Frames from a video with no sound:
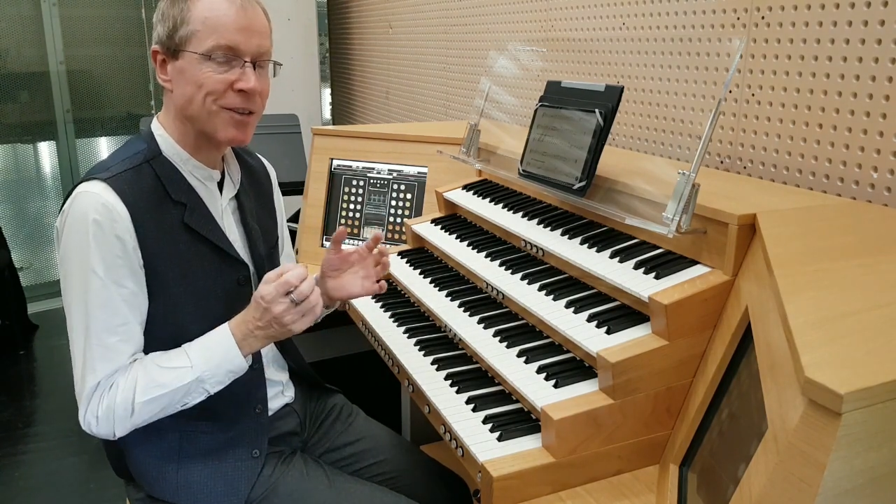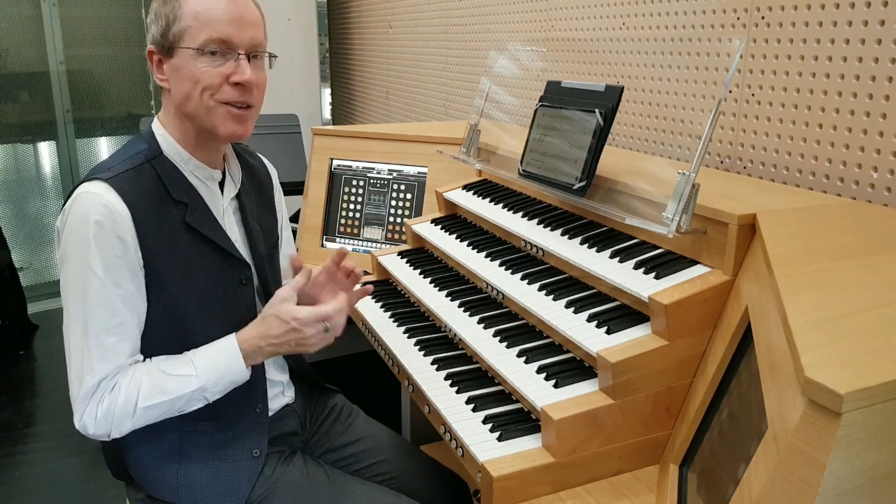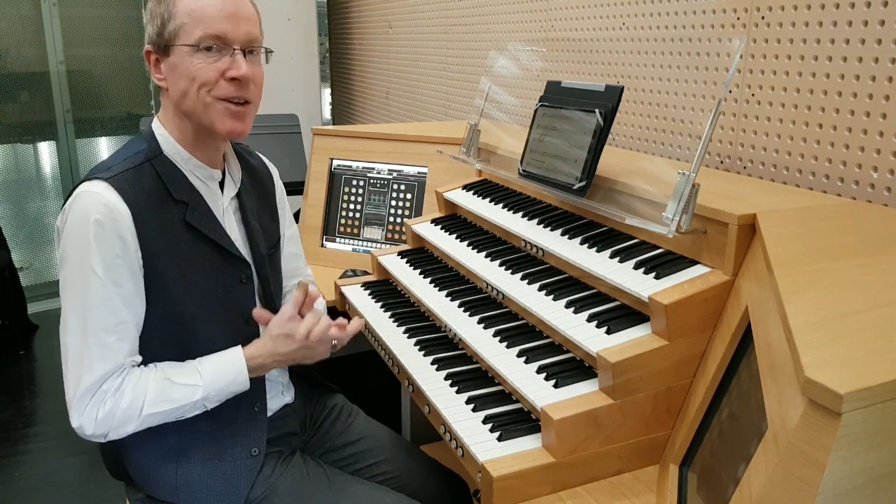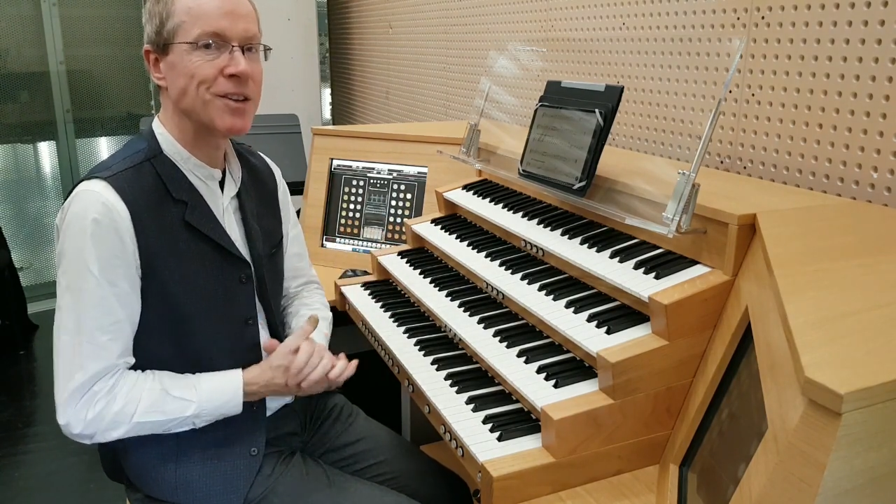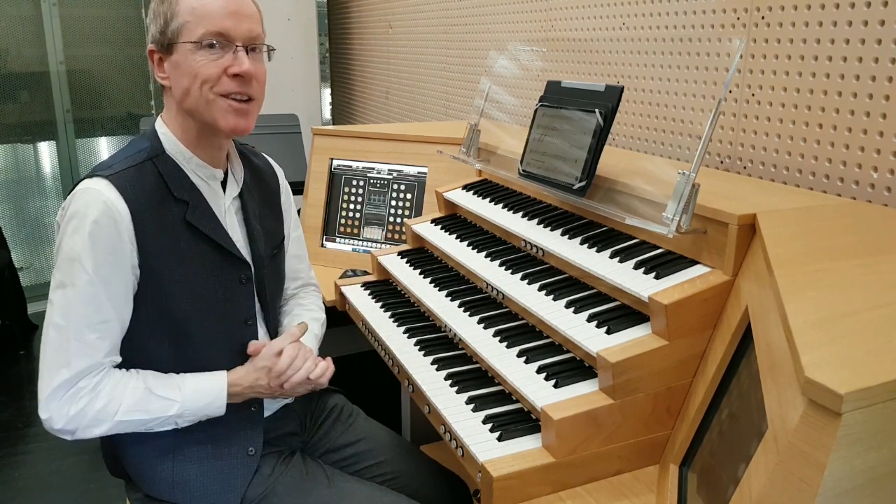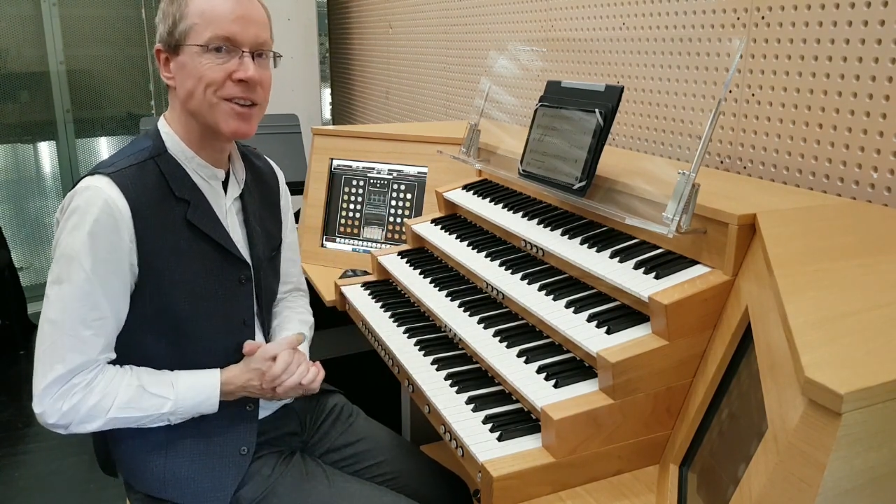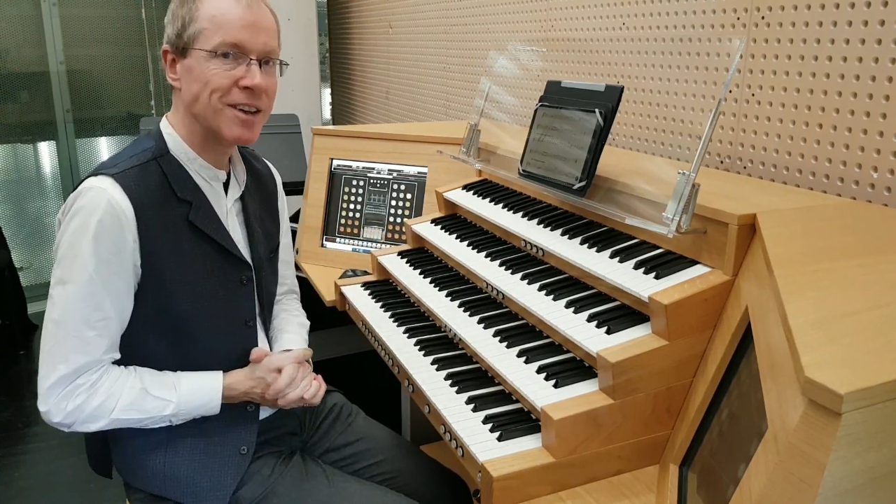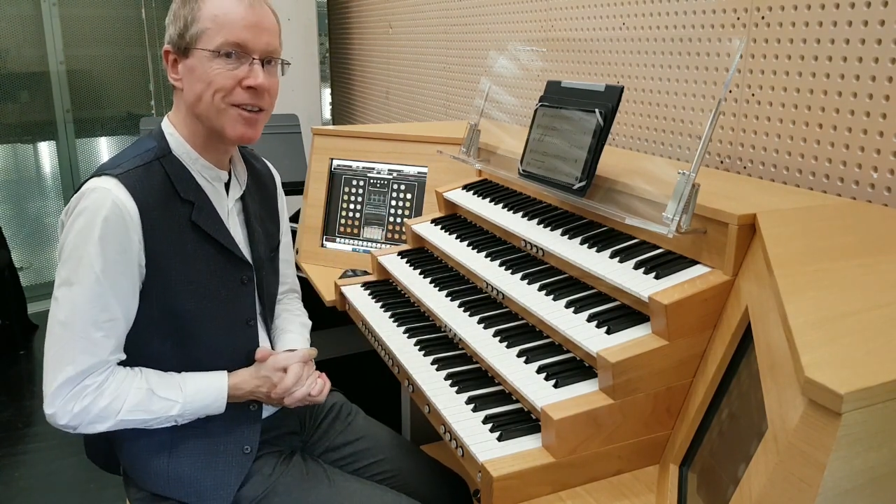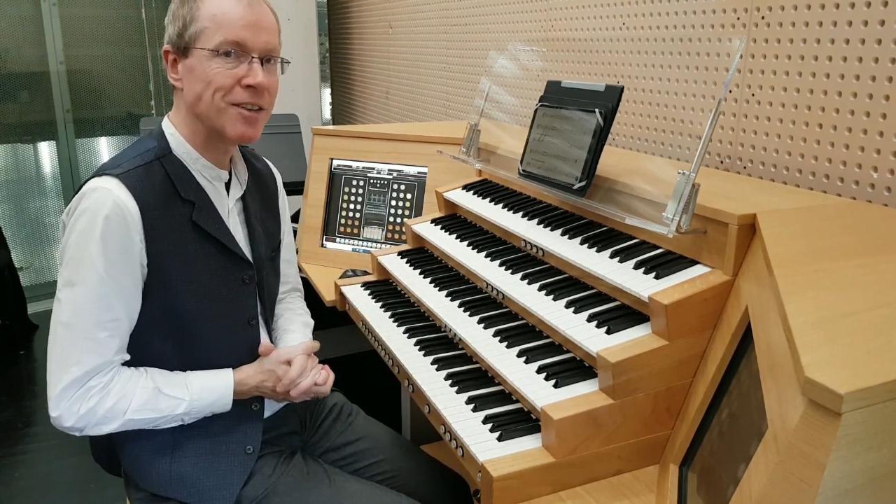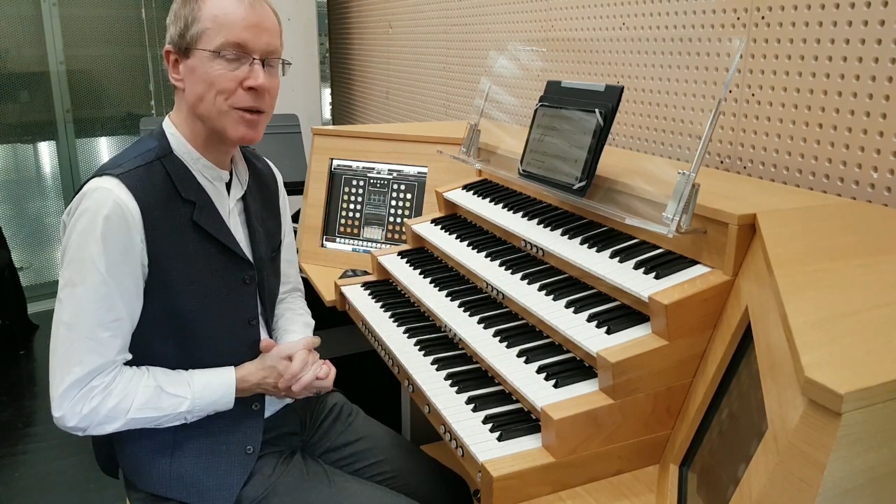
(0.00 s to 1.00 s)
from using these
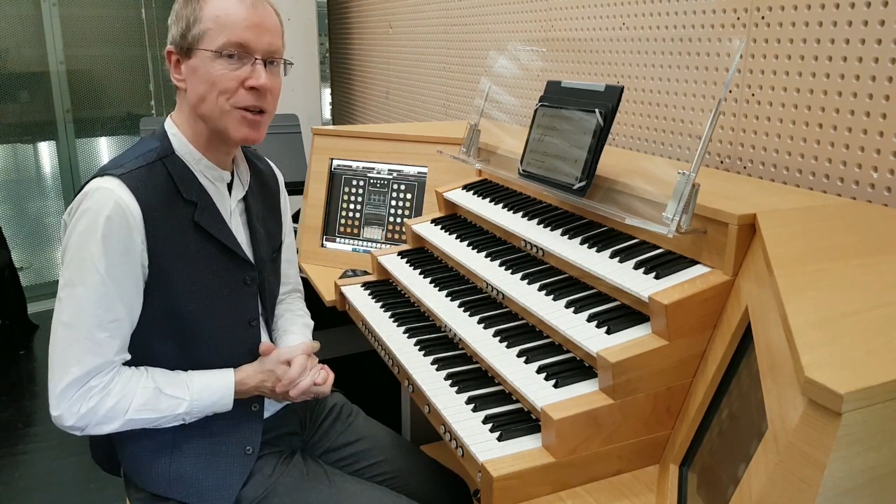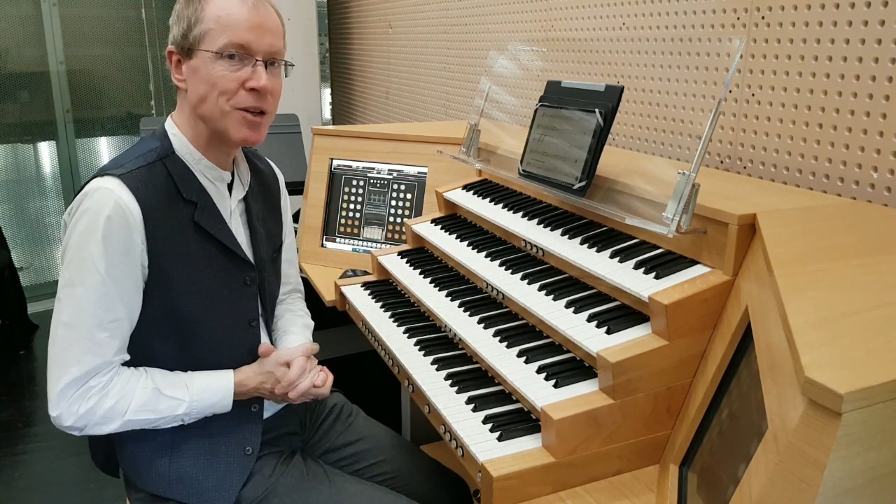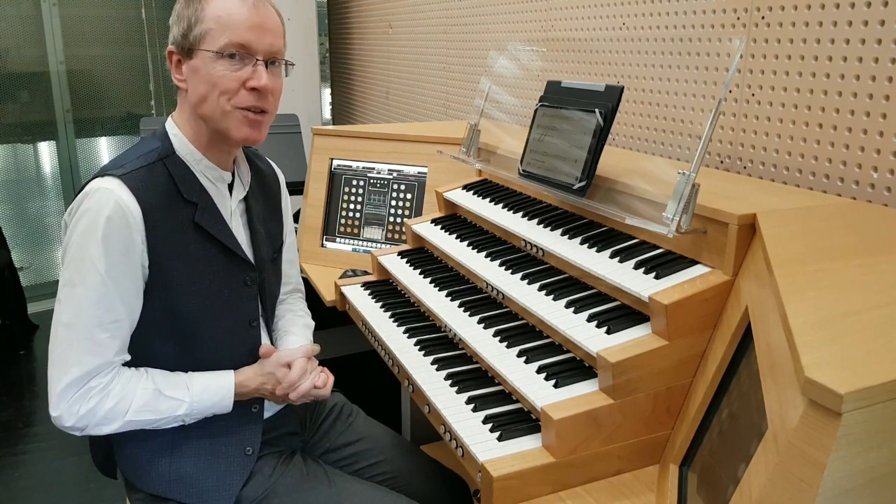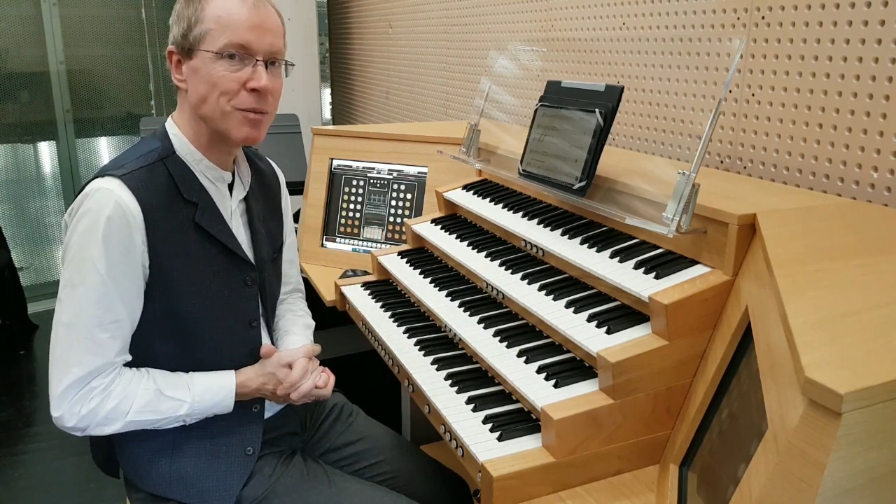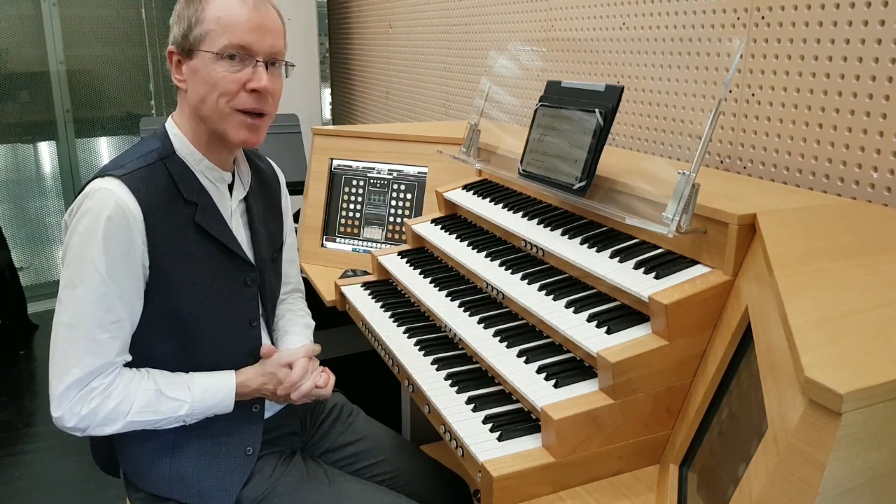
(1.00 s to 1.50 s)
little diminution